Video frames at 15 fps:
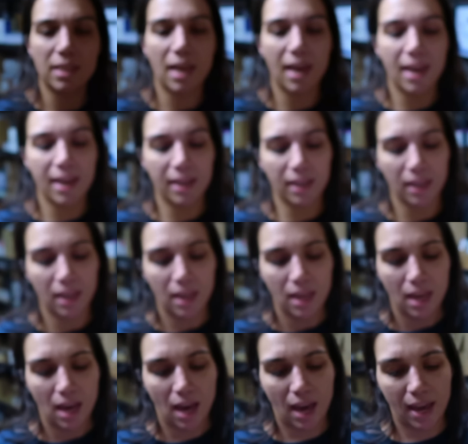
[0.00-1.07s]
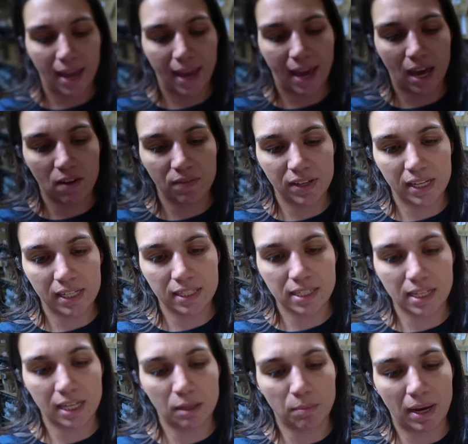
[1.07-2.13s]
like. I have it
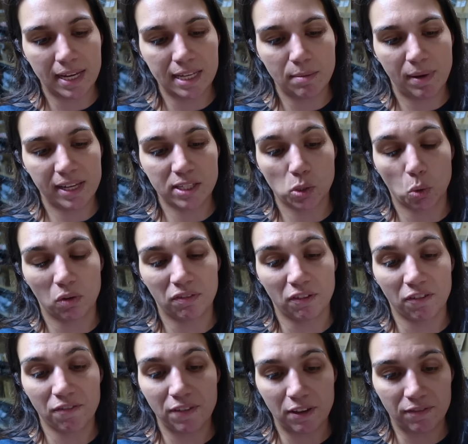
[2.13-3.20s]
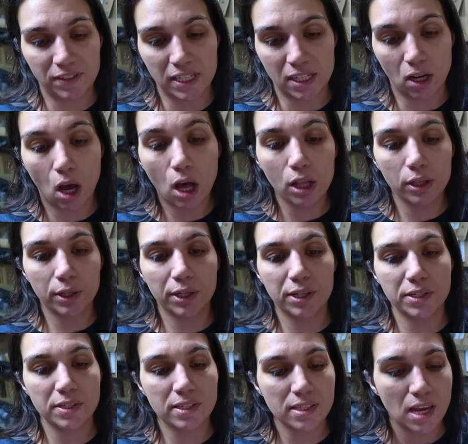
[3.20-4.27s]
in my eBay store for
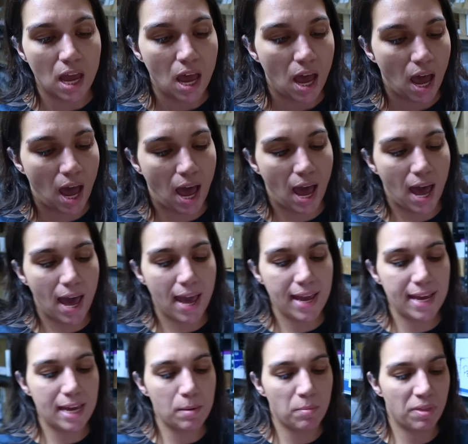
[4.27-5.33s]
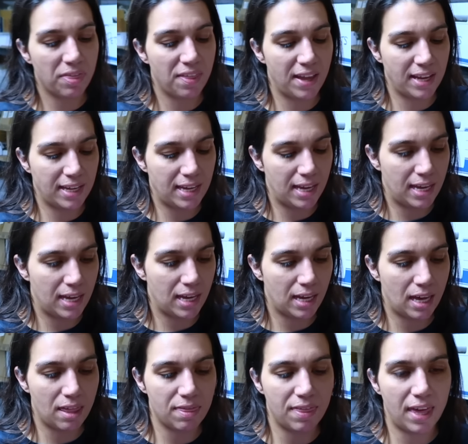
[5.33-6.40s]
$50. I am
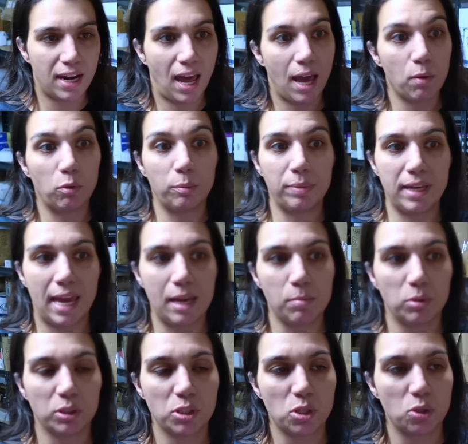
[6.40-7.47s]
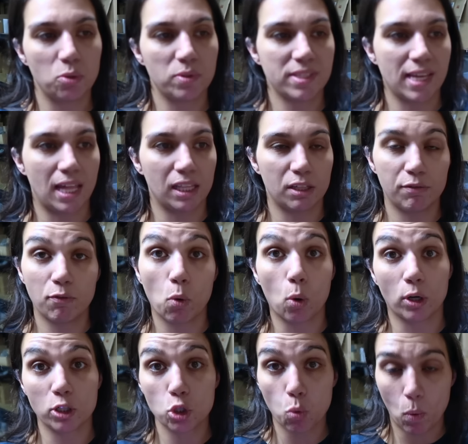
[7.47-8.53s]
thinking that I will be able to sell it
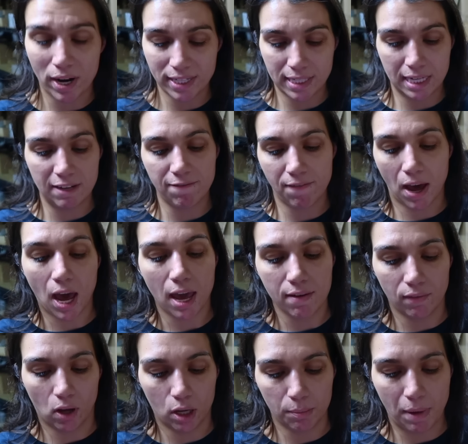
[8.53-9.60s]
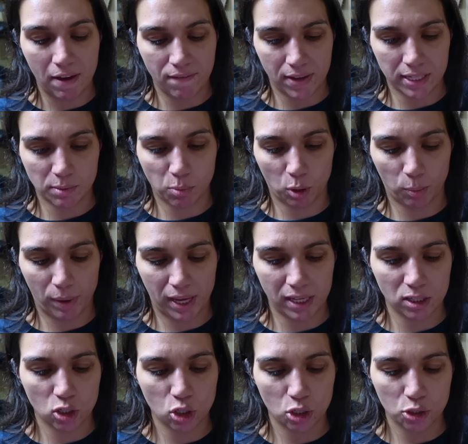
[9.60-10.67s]
for 25 on my Facebook
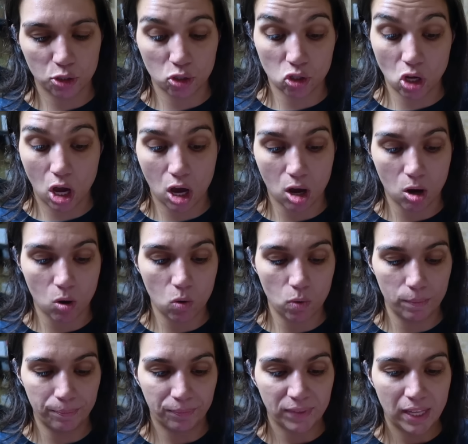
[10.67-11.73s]
page. So